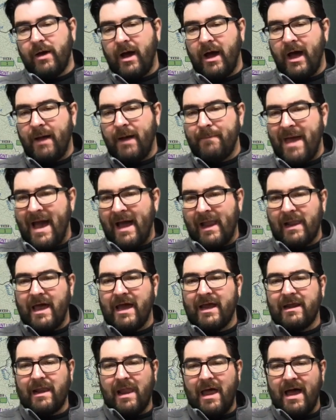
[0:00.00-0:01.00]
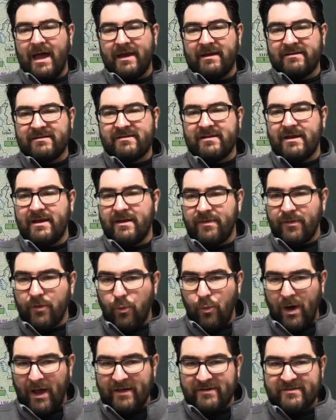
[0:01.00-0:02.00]
um, Allied lines in the
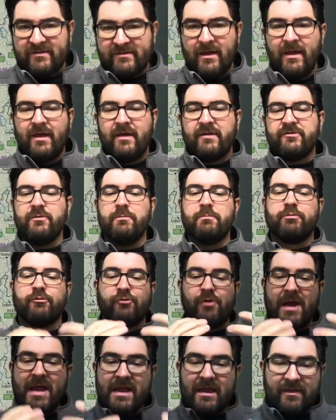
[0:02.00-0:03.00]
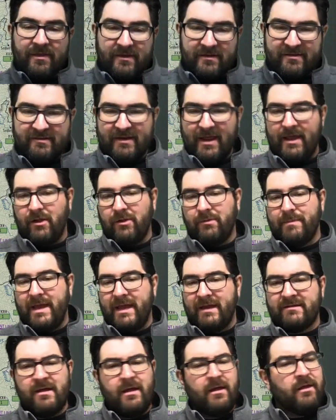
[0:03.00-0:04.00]
West, to break the
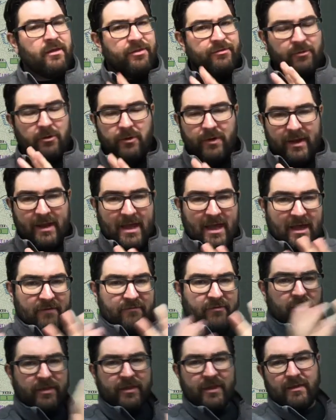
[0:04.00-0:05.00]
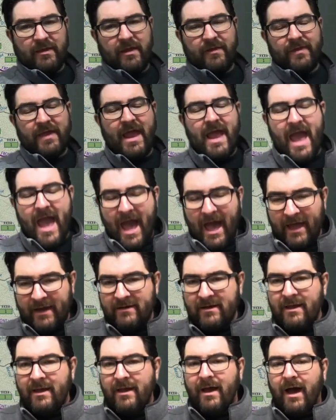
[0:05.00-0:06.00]
stalemate, throwing everything that they had
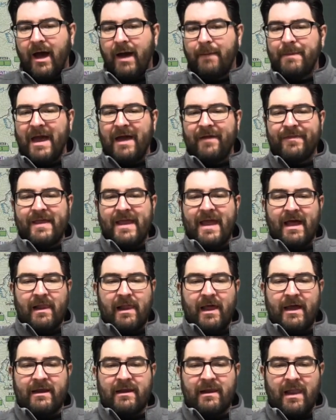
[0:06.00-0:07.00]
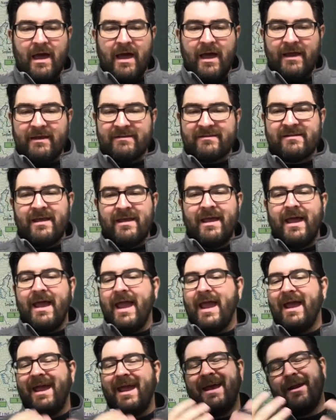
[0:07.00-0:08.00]
um, at the Allied lines.
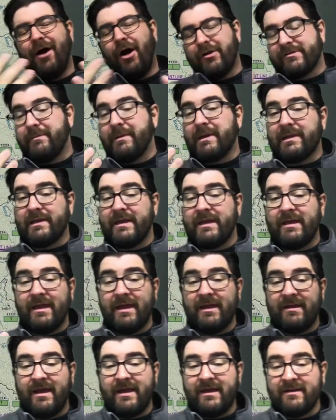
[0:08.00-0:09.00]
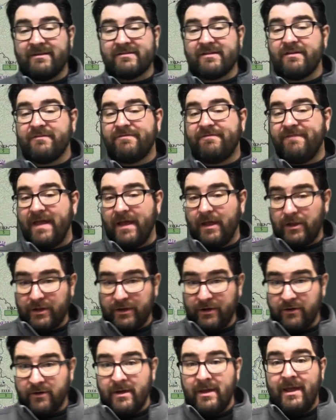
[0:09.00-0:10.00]
And, and ultimately, it, it is a
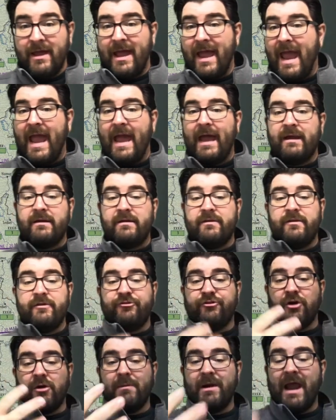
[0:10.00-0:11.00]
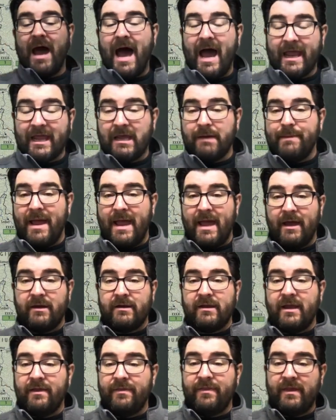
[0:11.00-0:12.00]
failure. And the German High Command
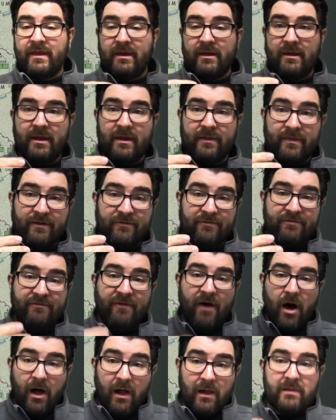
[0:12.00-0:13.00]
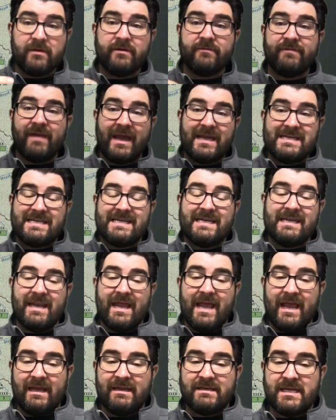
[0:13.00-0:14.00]
in the, in the fall of
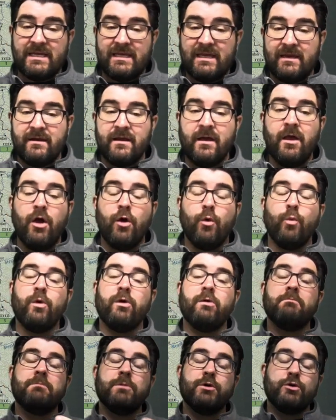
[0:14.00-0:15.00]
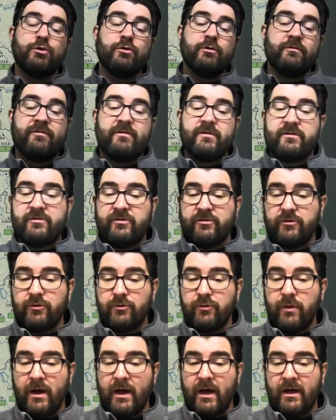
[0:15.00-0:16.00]
1918 will move
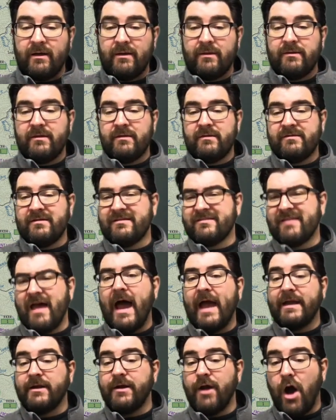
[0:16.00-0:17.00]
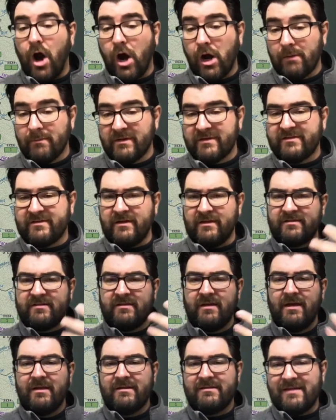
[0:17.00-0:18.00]
to uh, to, sign an armistice
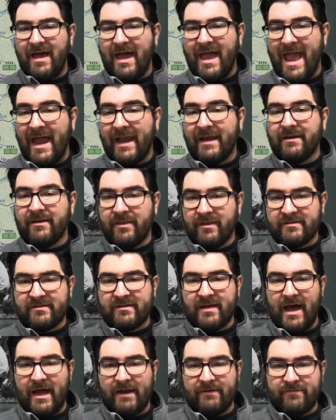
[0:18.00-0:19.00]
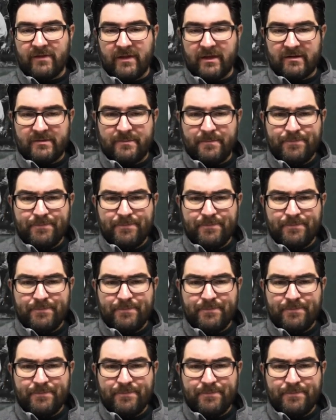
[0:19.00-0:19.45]
to end this conflict.